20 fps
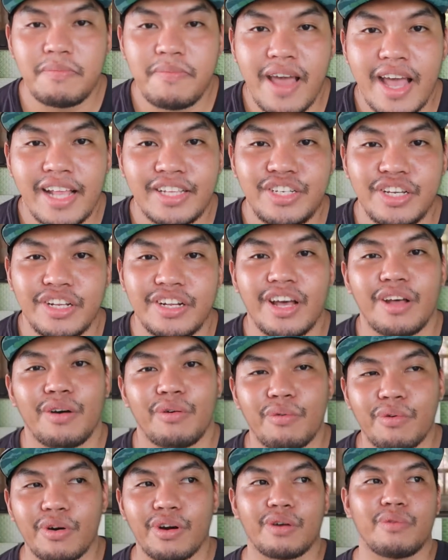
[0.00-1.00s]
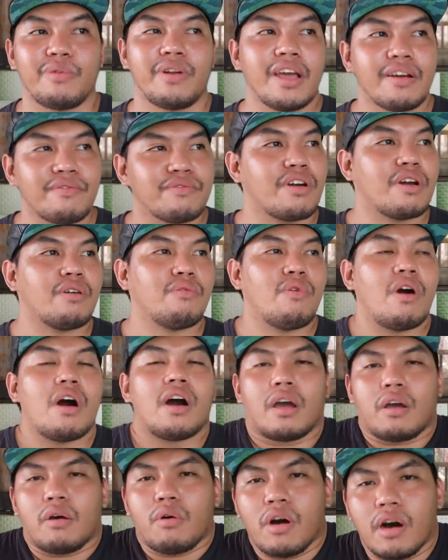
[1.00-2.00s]
imagine at work whenever I
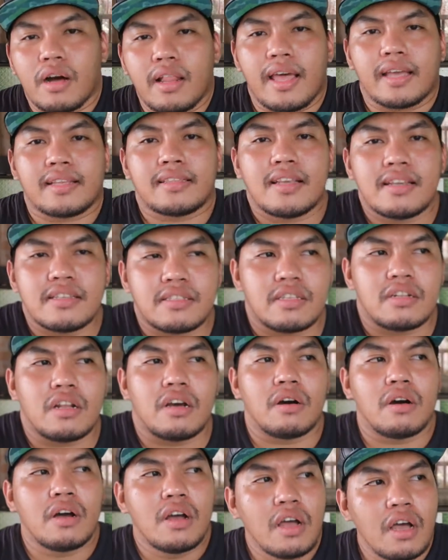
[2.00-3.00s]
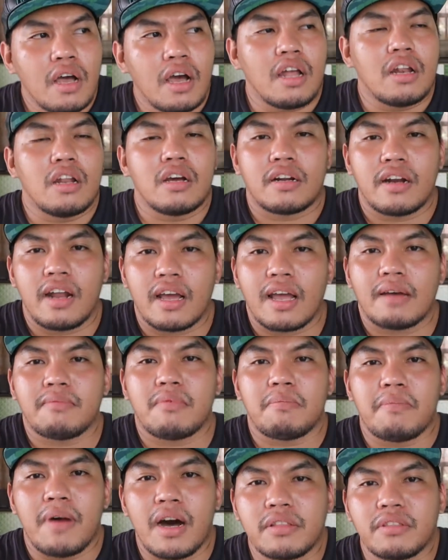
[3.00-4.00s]
walk I walk like this you know I look like
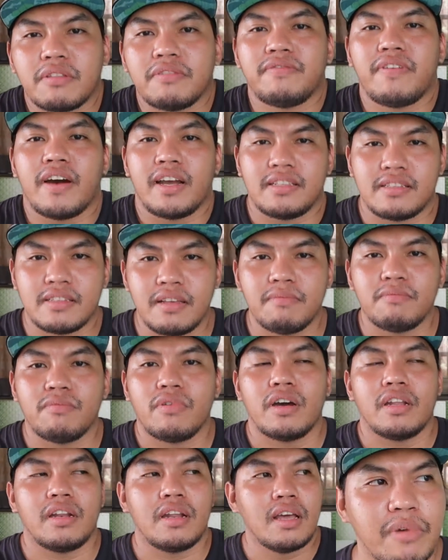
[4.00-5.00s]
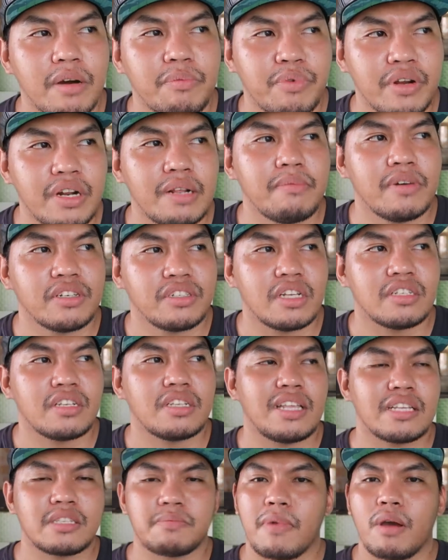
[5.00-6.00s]
I'm about to fight someone but pretty much that's
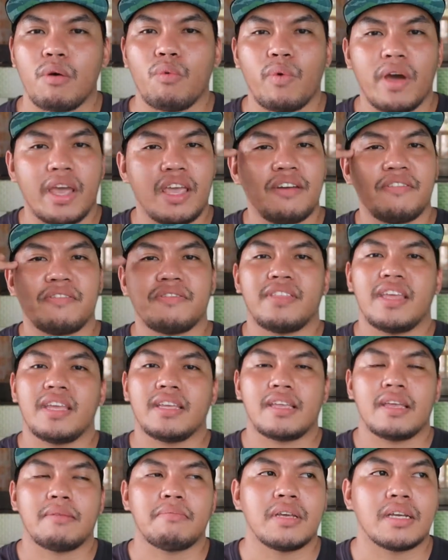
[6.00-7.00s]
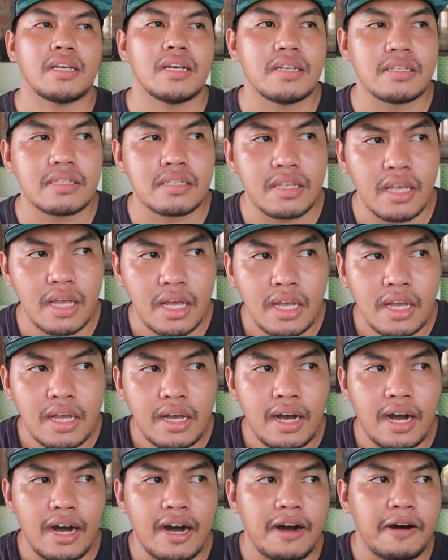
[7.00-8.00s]
it that's my way of thinking because
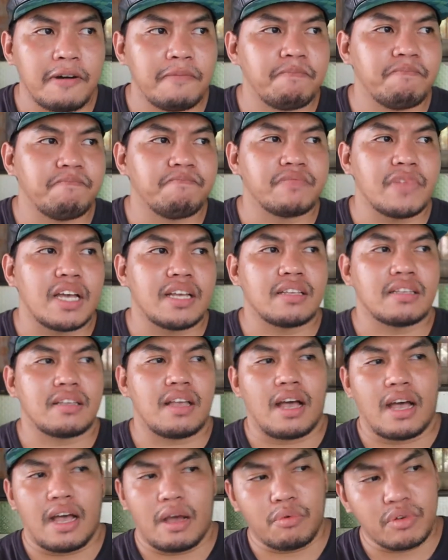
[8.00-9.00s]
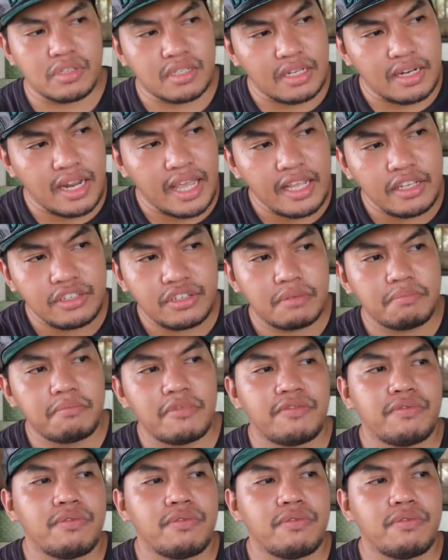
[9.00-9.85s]
um, I, I, was an agent